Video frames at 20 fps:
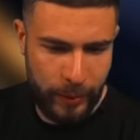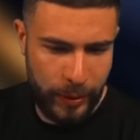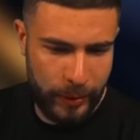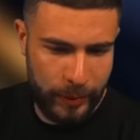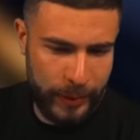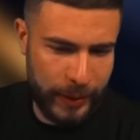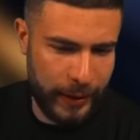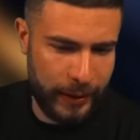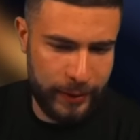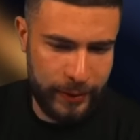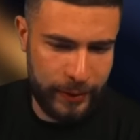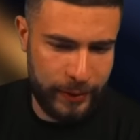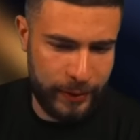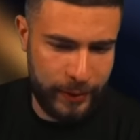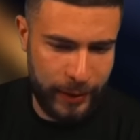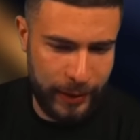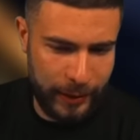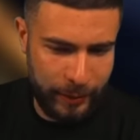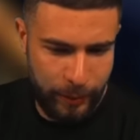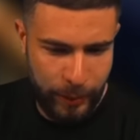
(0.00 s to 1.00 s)
Pub Kings is
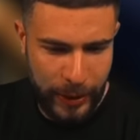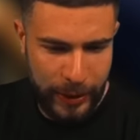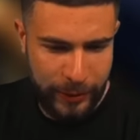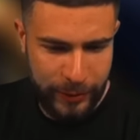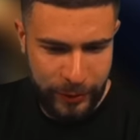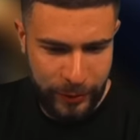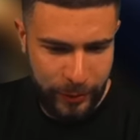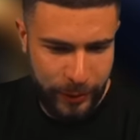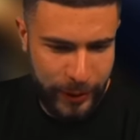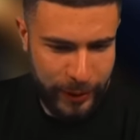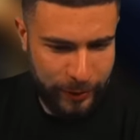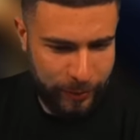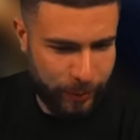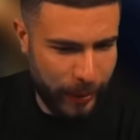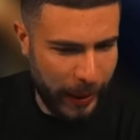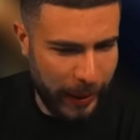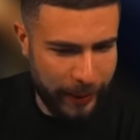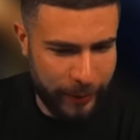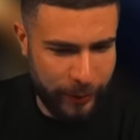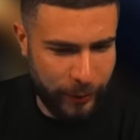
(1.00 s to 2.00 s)
like bound to be
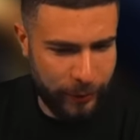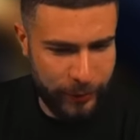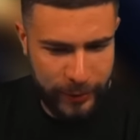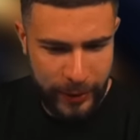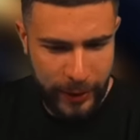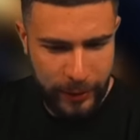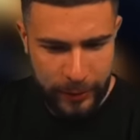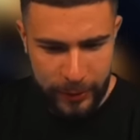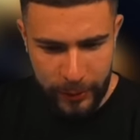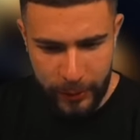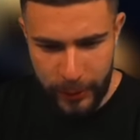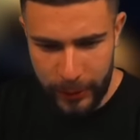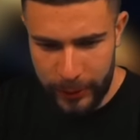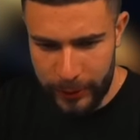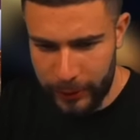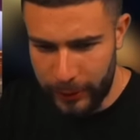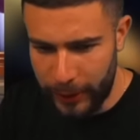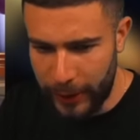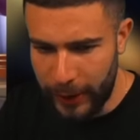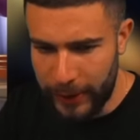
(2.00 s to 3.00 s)
bad. Don't tell
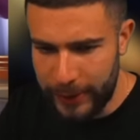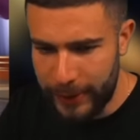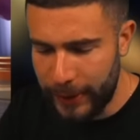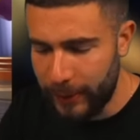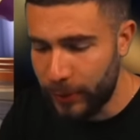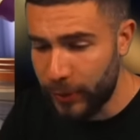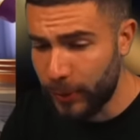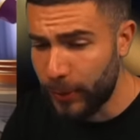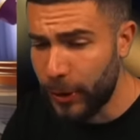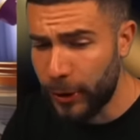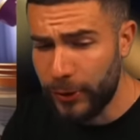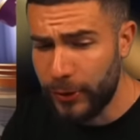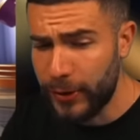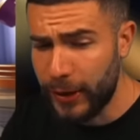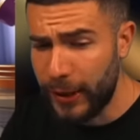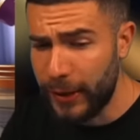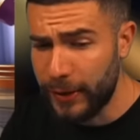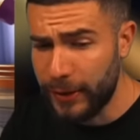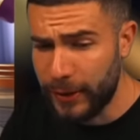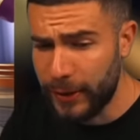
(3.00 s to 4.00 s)
Tomato, guys. Tomato is
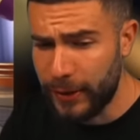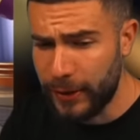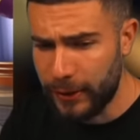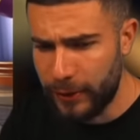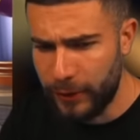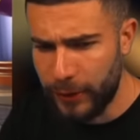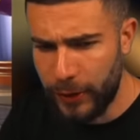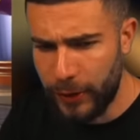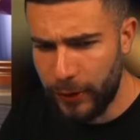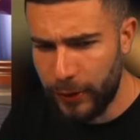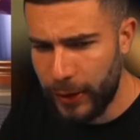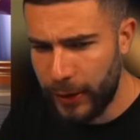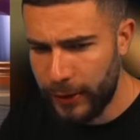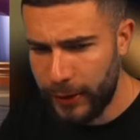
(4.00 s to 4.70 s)
editing this video right